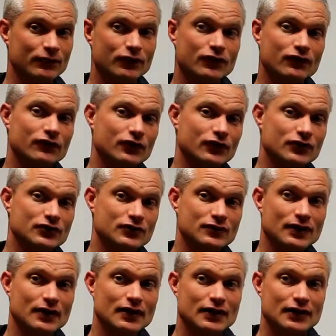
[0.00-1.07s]
diverse
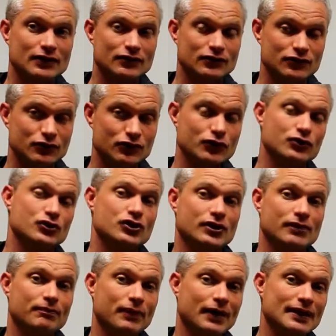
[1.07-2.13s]

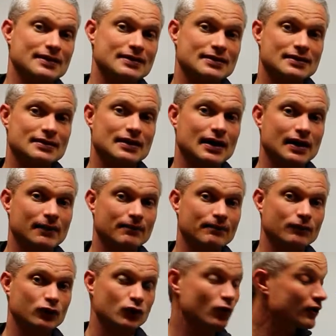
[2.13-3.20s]
nutrient based
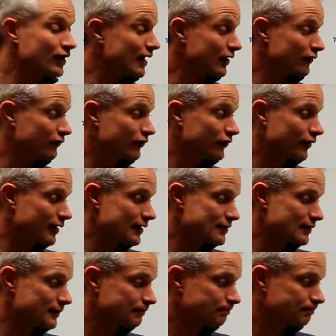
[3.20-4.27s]
organic fertiliser.